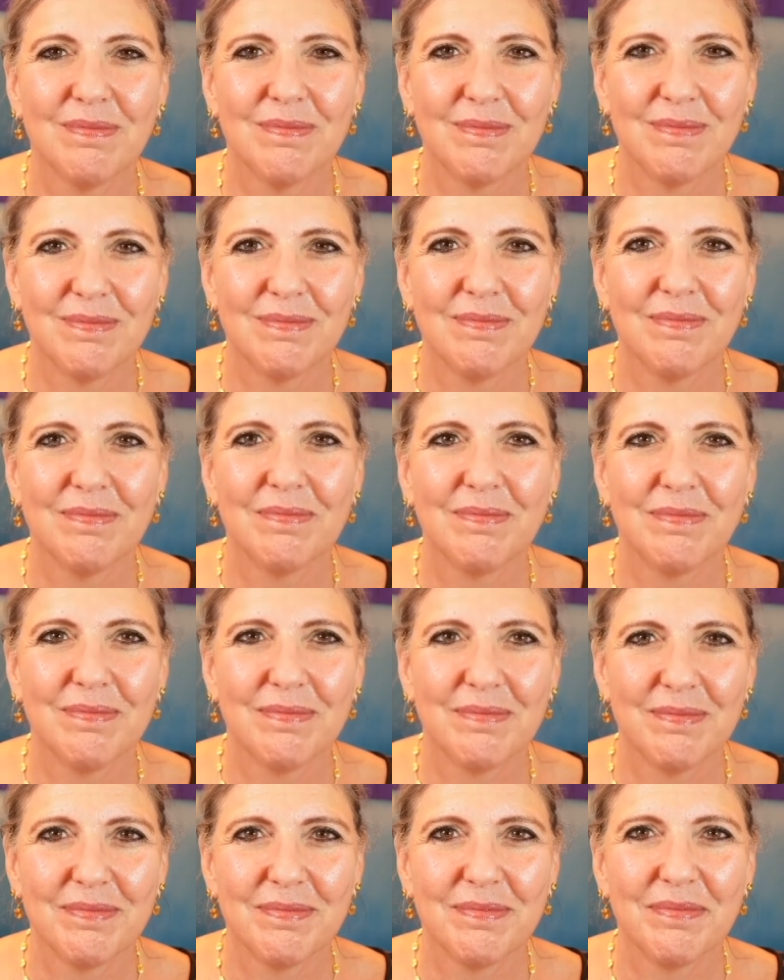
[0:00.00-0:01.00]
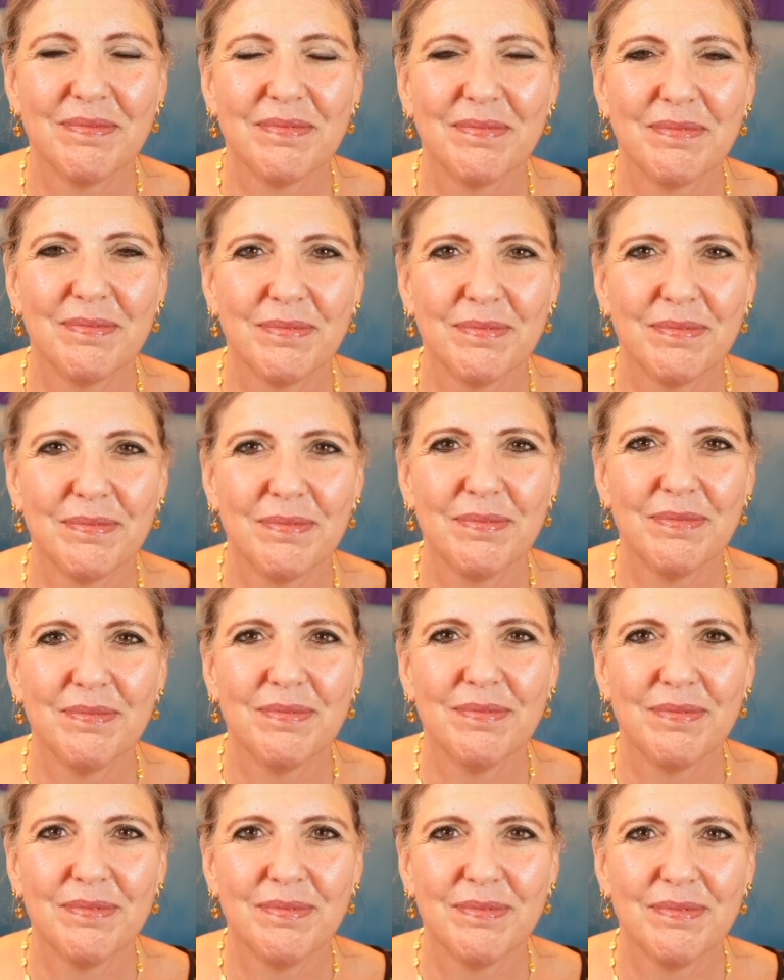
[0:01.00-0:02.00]

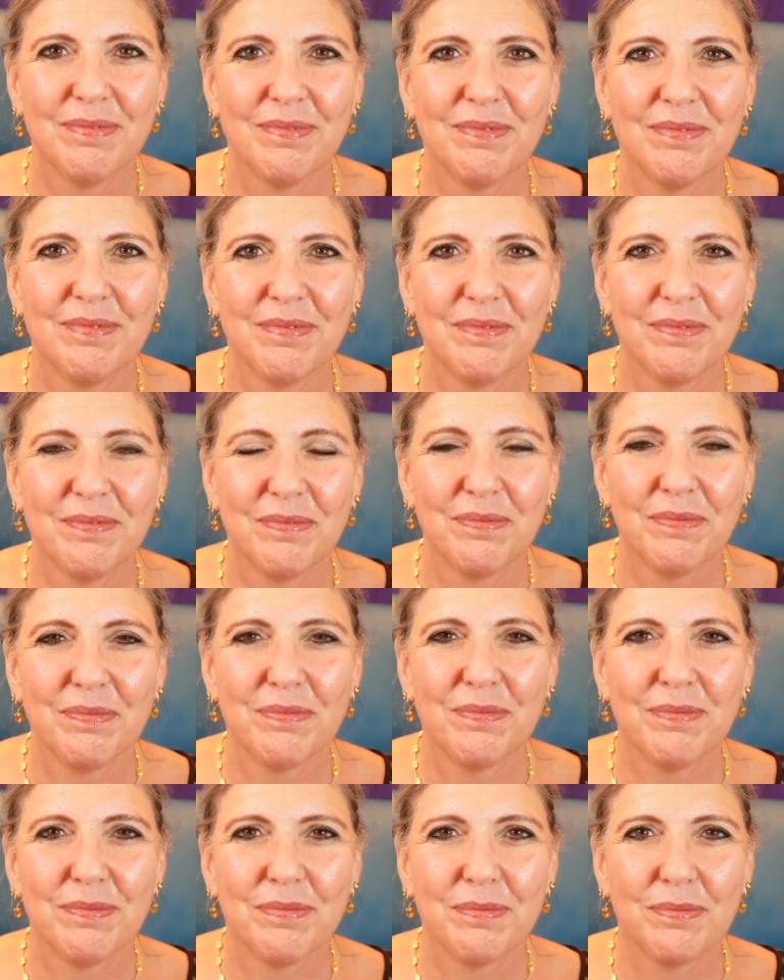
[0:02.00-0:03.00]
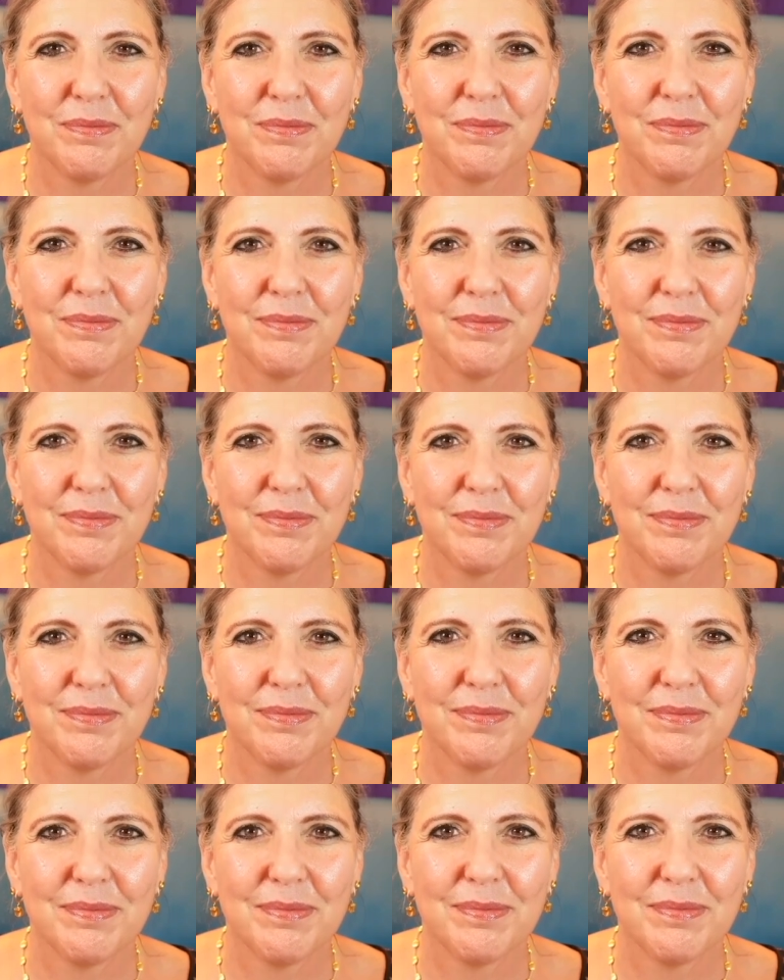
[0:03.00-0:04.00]

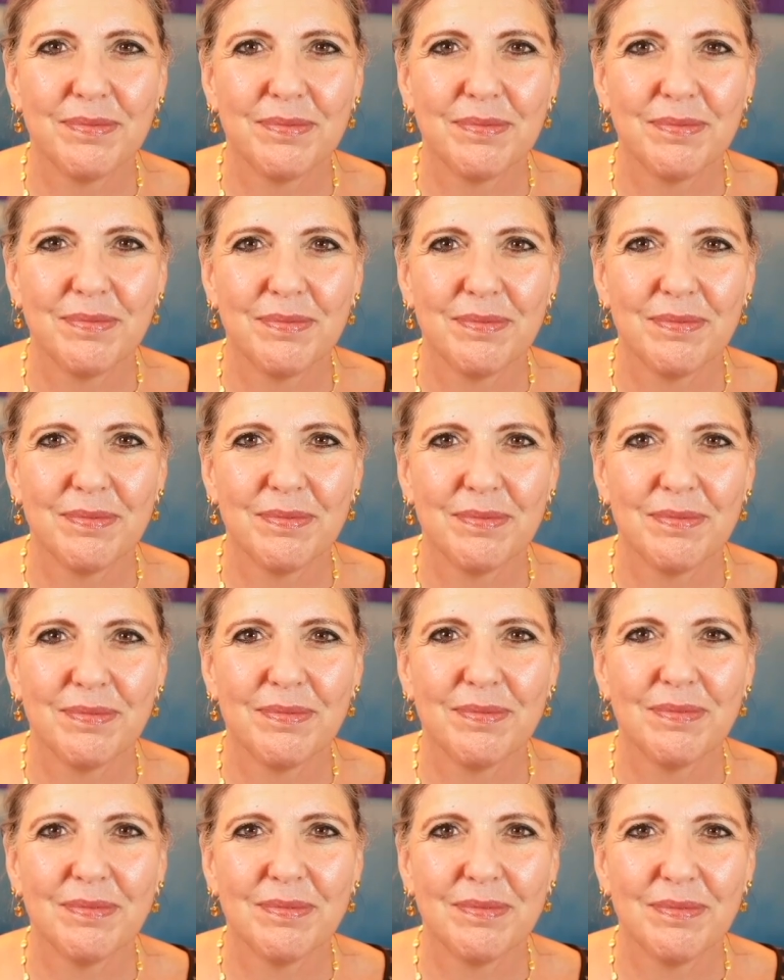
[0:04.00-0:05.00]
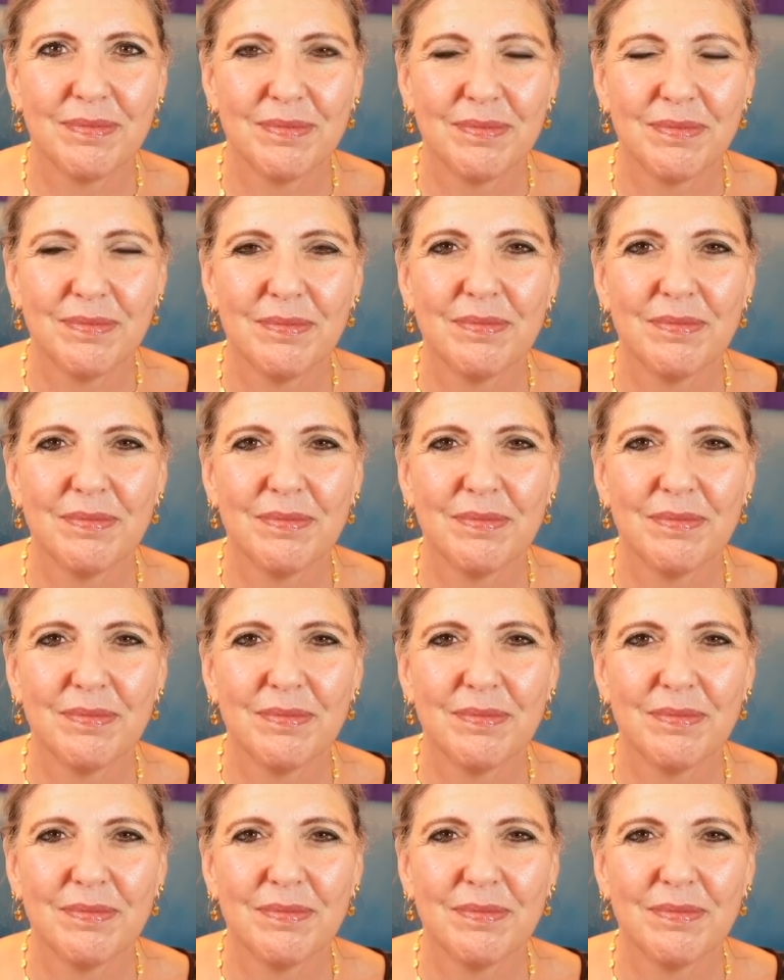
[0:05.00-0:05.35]
This person isn't speaking.